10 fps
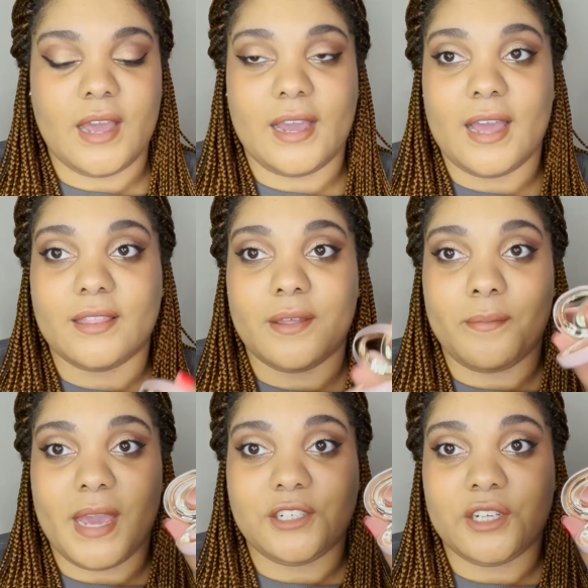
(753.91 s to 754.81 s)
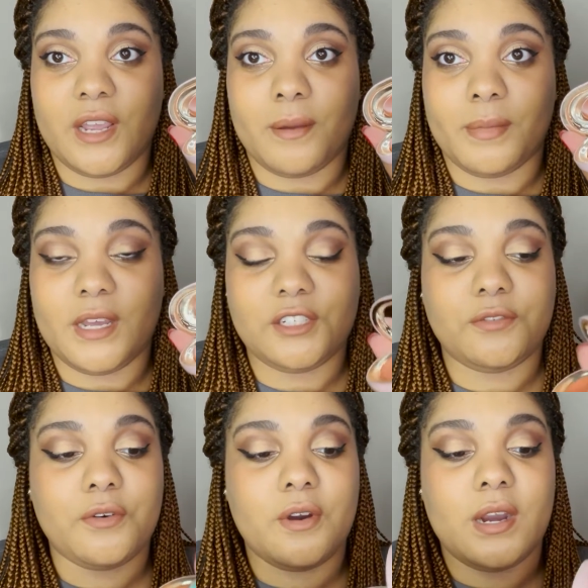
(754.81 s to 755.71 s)
I got the matching
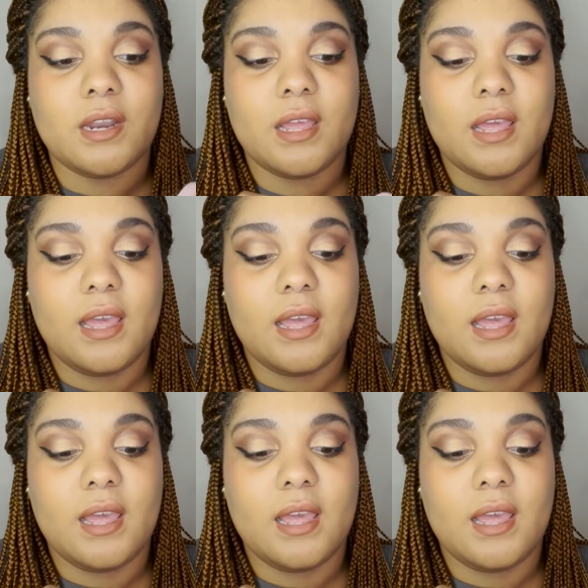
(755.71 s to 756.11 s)
blush for it.